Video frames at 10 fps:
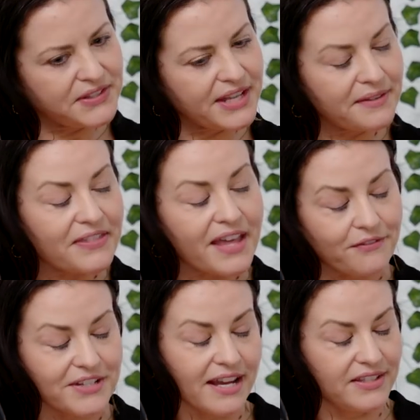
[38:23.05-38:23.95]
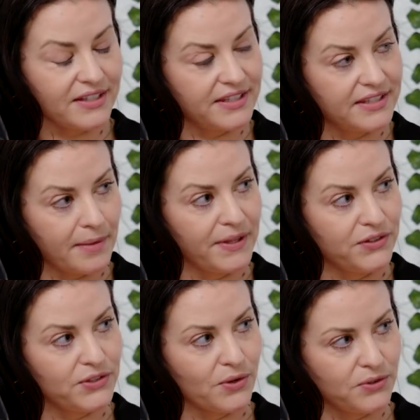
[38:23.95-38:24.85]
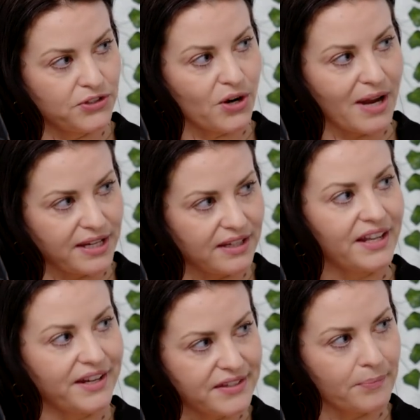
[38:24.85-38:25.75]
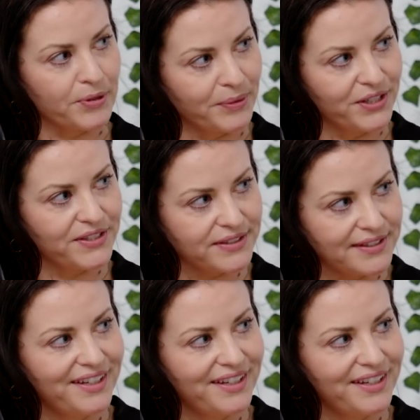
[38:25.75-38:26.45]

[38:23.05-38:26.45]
saying that the F D A is going to step in soon to start regulating supplements.